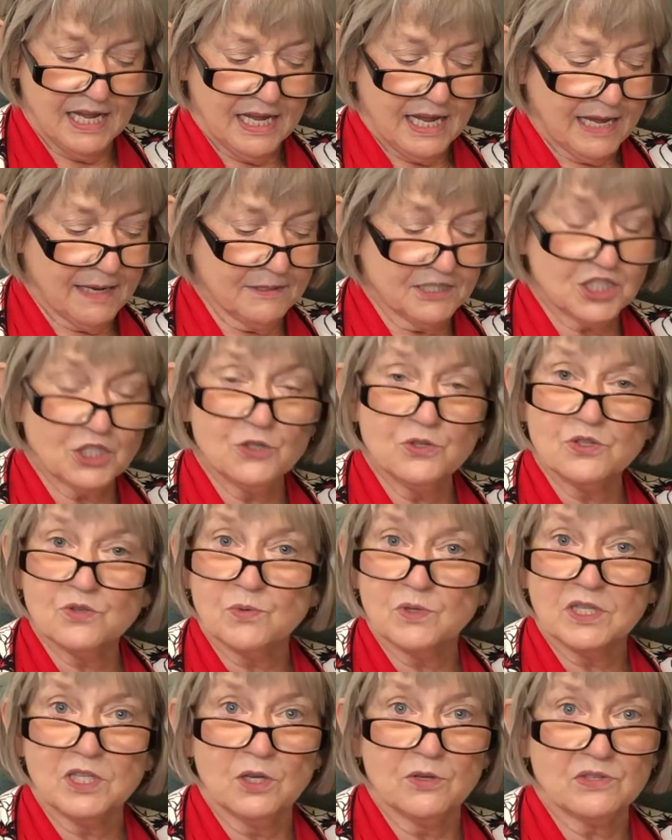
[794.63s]
and shoes
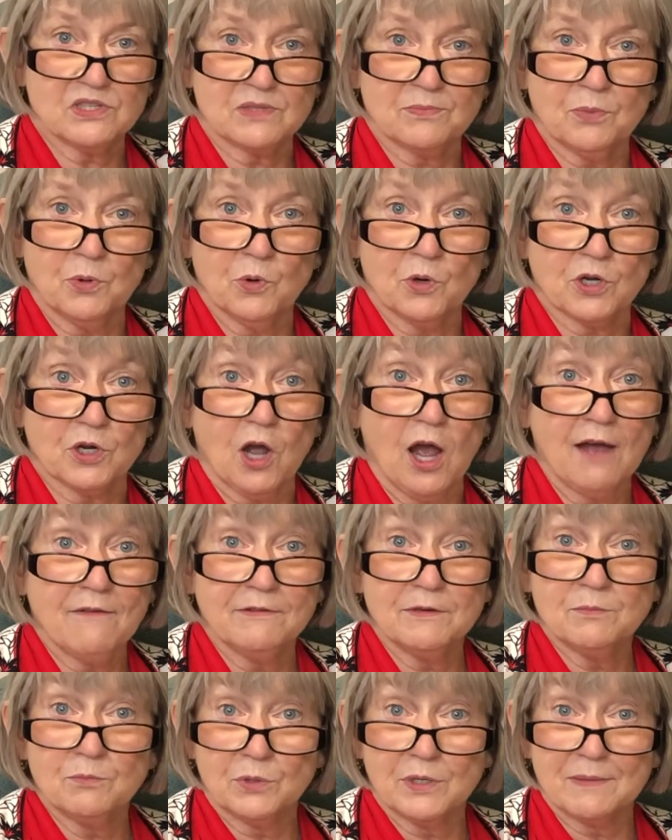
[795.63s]
with no support
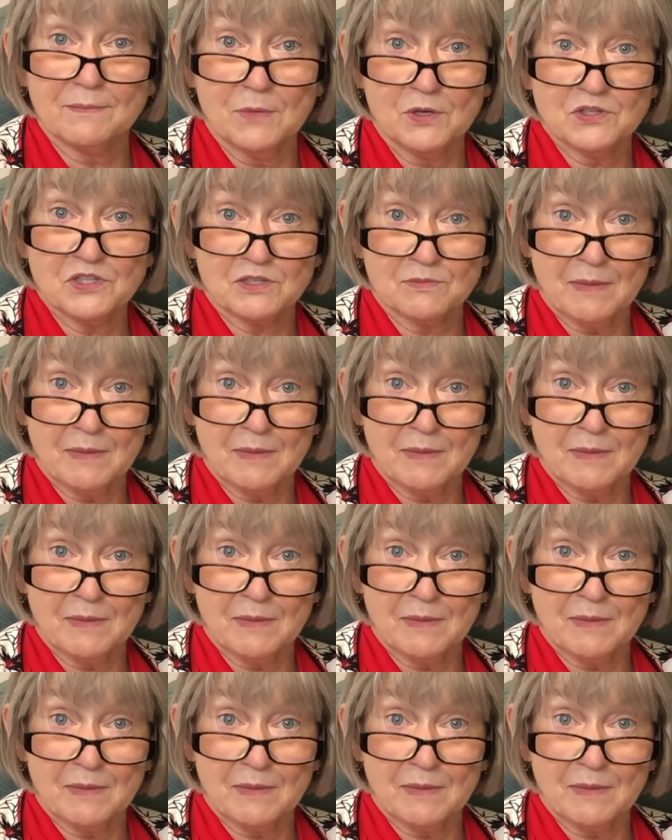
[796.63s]
often bring most